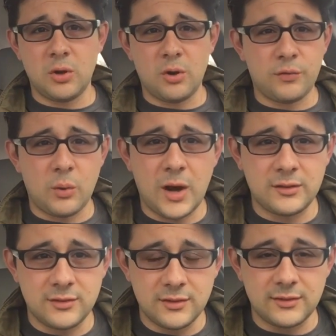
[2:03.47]
know if I'll
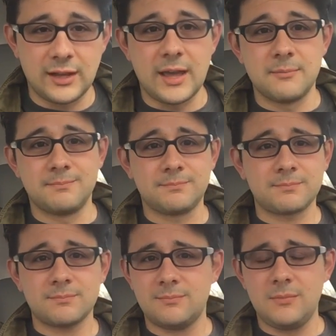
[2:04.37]
watch this again.
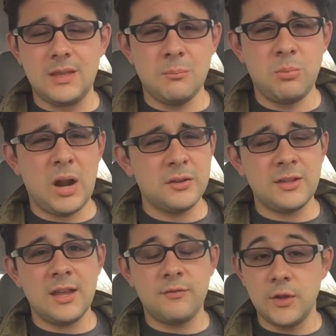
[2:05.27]
But I'll
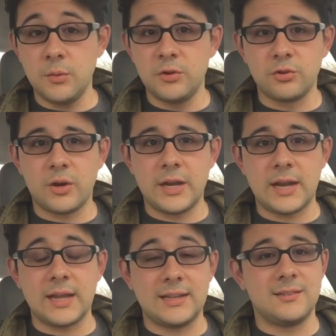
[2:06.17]
say if you enjoy
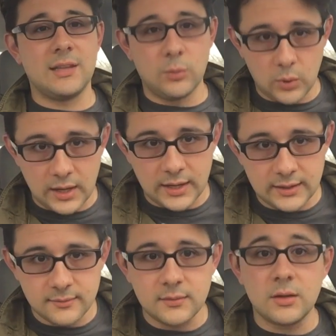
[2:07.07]
it, I could see why.